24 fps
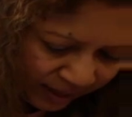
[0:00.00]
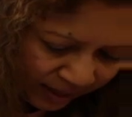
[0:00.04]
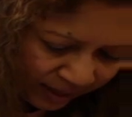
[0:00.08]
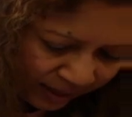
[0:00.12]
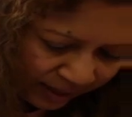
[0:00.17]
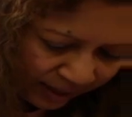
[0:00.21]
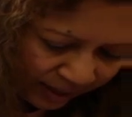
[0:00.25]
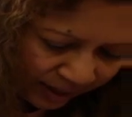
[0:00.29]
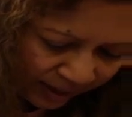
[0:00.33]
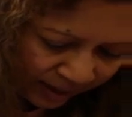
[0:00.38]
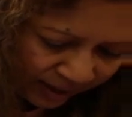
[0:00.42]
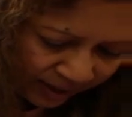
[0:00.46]

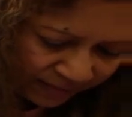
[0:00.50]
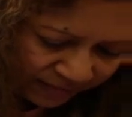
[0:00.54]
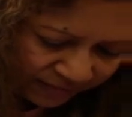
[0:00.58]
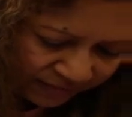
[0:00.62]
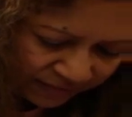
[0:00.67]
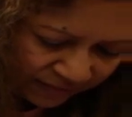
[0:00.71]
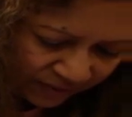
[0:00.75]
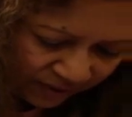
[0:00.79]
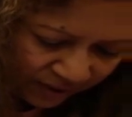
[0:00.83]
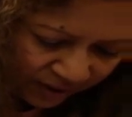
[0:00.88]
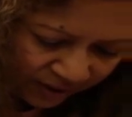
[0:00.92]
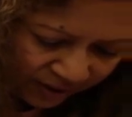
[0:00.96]

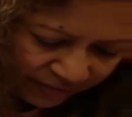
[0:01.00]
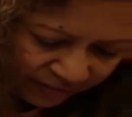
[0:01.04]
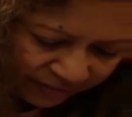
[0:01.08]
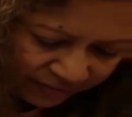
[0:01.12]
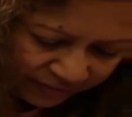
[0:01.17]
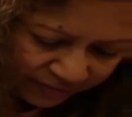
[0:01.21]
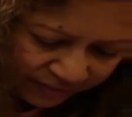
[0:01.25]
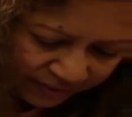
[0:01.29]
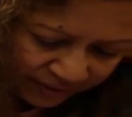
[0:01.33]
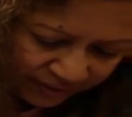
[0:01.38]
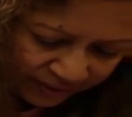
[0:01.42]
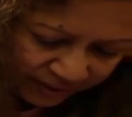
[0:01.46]
Half of
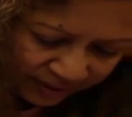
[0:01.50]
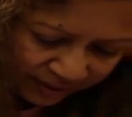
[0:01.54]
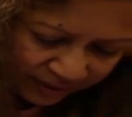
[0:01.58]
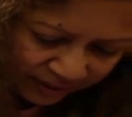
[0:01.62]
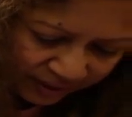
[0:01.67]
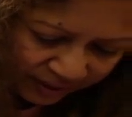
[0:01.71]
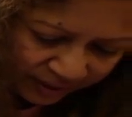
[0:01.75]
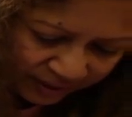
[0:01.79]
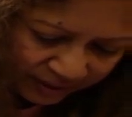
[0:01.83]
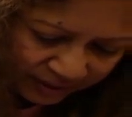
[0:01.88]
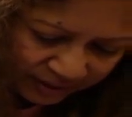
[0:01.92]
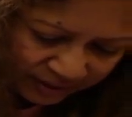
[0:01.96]
the
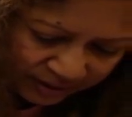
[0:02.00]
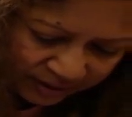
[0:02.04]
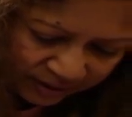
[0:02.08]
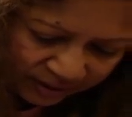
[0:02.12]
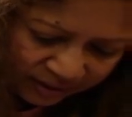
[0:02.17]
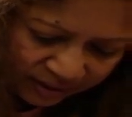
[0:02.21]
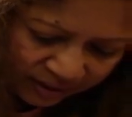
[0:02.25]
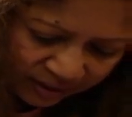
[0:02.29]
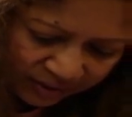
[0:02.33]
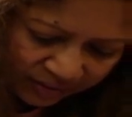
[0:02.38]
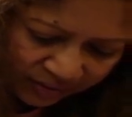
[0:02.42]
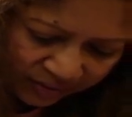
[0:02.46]

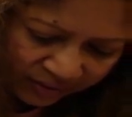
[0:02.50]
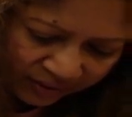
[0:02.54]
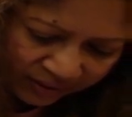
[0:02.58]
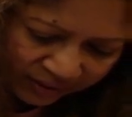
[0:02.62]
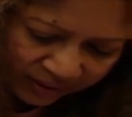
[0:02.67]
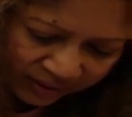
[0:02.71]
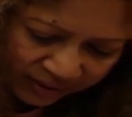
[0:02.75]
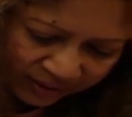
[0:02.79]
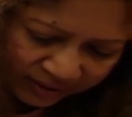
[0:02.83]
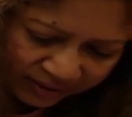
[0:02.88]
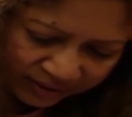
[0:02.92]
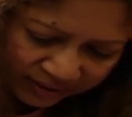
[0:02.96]

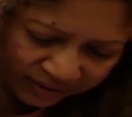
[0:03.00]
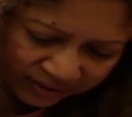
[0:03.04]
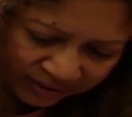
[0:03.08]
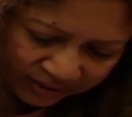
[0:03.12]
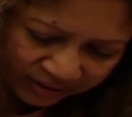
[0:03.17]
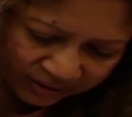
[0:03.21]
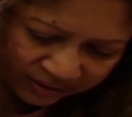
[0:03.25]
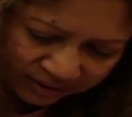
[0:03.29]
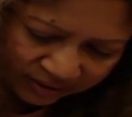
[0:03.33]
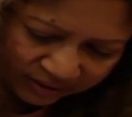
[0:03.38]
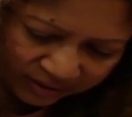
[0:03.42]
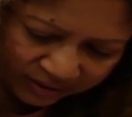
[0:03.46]
internuclear
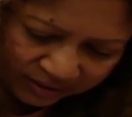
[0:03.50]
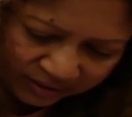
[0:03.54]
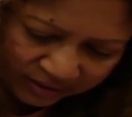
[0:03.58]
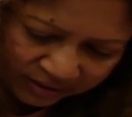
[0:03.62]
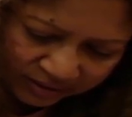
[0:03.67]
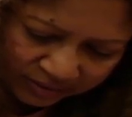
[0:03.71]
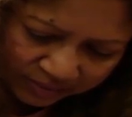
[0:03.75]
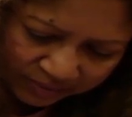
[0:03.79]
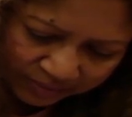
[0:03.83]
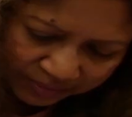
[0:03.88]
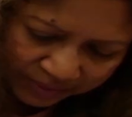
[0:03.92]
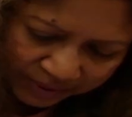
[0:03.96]
distance
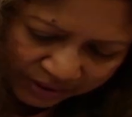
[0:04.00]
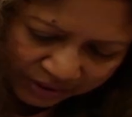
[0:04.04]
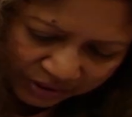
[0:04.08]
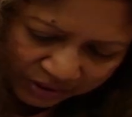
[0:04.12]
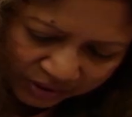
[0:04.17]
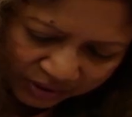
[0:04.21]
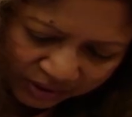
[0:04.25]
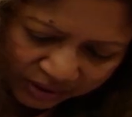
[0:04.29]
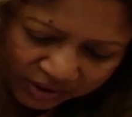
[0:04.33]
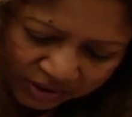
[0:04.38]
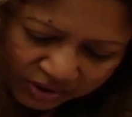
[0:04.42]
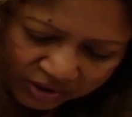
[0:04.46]

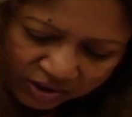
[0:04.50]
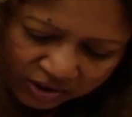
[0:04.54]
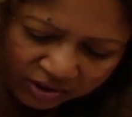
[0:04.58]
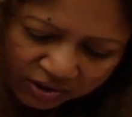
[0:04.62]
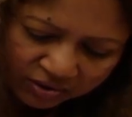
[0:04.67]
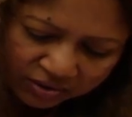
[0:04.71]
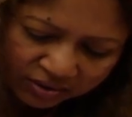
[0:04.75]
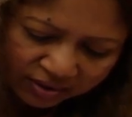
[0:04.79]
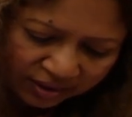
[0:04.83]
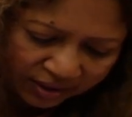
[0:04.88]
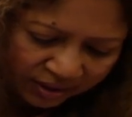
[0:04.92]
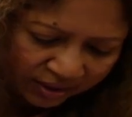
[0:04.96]
between
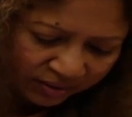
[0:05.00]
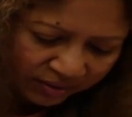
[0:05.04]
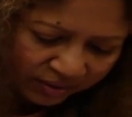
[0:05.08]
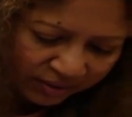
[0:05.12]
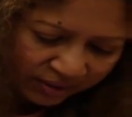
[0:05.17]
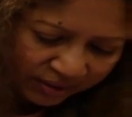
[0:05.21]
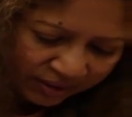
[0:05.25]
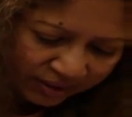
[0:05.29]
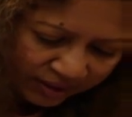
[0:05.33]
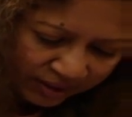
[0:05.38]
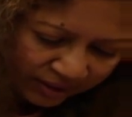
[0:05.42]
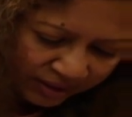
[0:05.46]
two
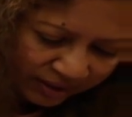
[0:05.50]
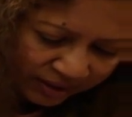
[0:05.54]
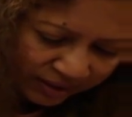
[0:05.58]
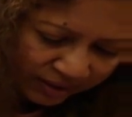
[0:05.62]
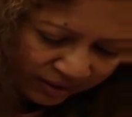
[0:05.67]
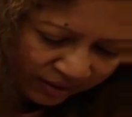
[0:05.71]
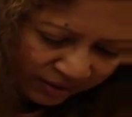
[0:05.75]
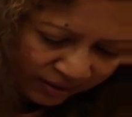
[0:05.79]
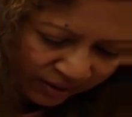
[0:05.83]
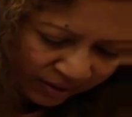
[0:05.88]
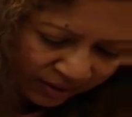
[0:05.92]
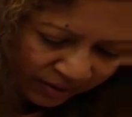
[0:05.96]

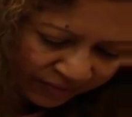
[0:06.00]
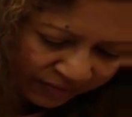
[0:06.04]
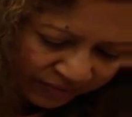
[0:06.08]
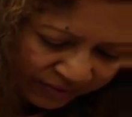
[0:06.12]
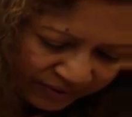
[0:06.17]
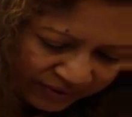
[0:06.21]
nuclei of a